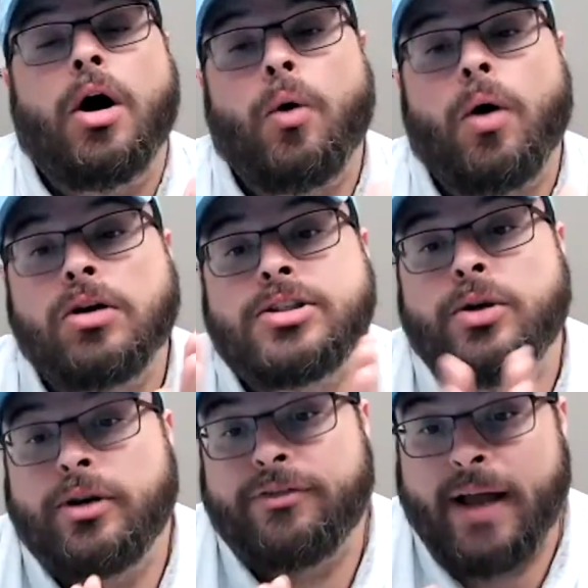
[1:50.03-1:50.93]

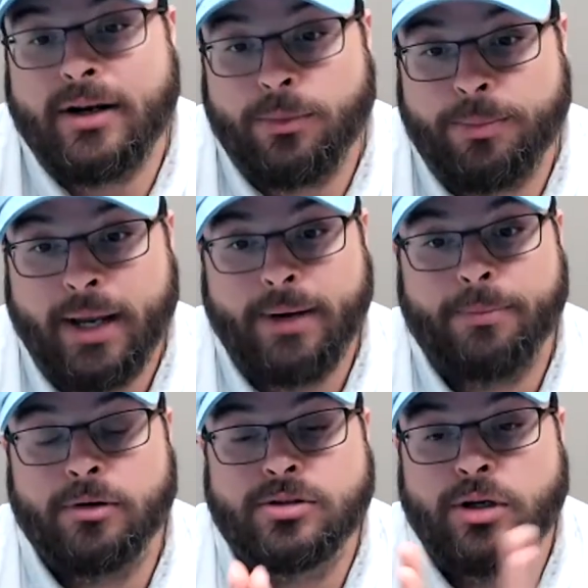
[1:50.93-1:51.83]
Also your final
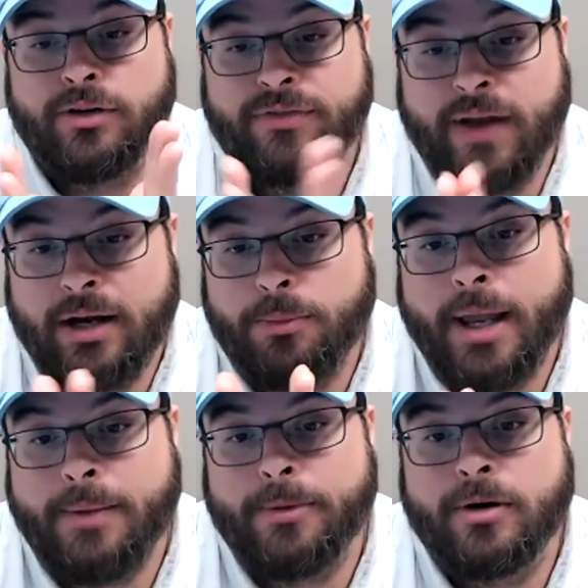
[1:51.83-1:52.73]
paper. So your final
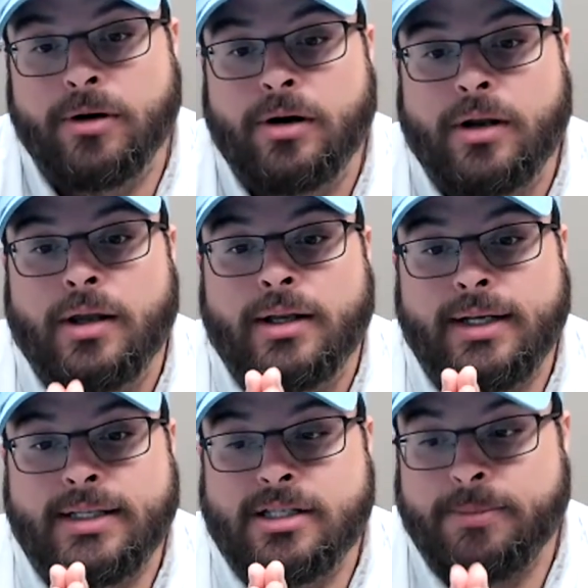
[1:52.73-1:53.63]
paper
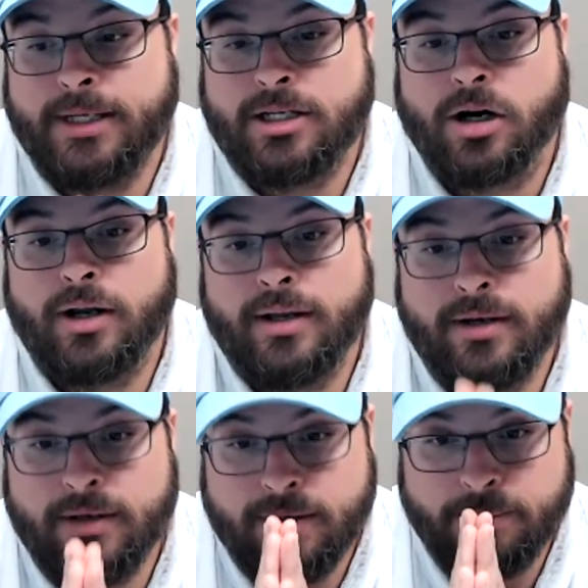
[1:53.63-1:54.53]
needs to be turned
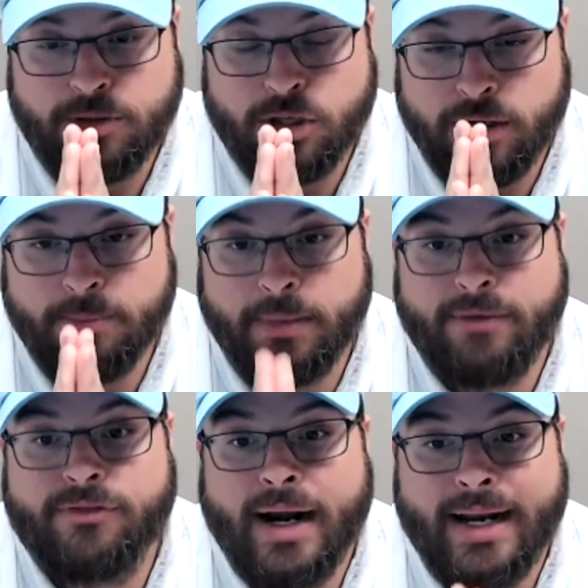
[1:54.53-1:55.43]
in by
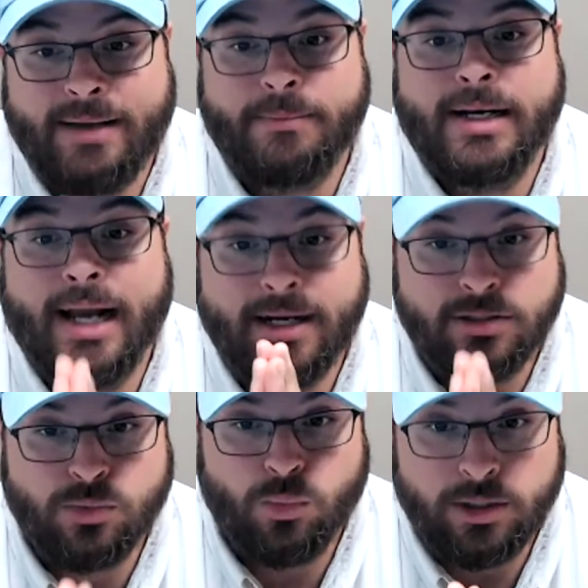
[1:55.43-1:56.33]
Friday at midnight
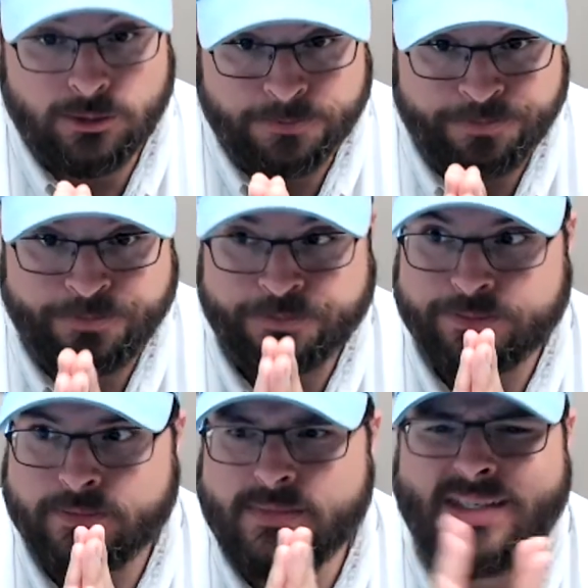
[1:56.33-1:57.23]
as well.
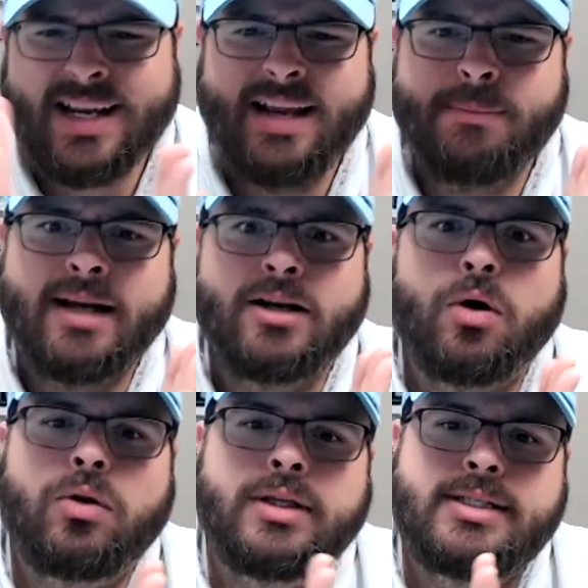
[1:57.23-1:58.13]
And my
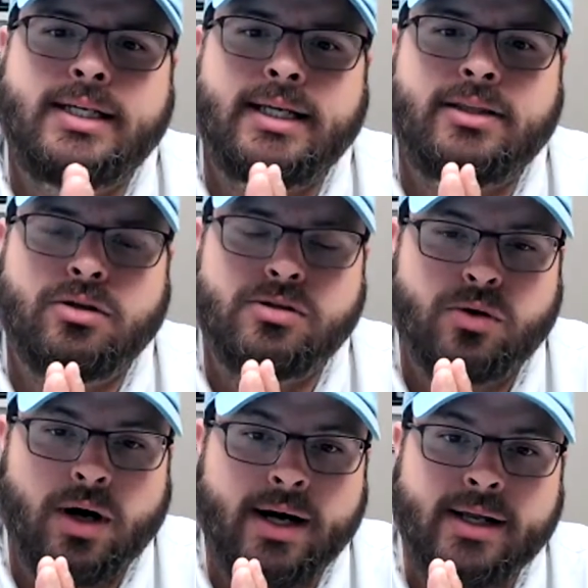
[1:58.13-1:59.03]
goal is to get those
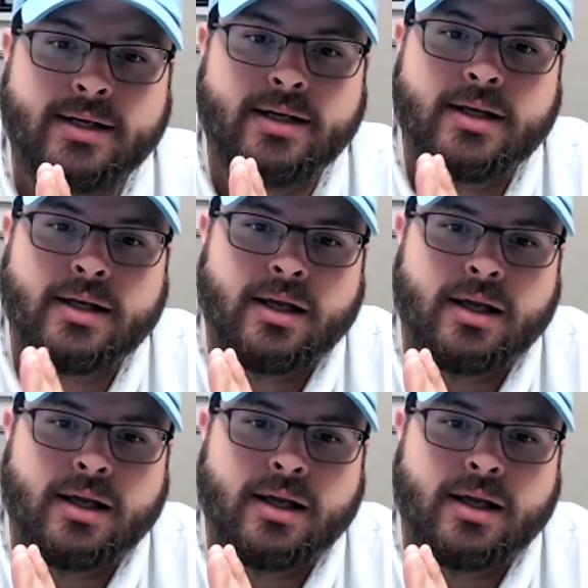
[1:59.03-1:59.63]
graded.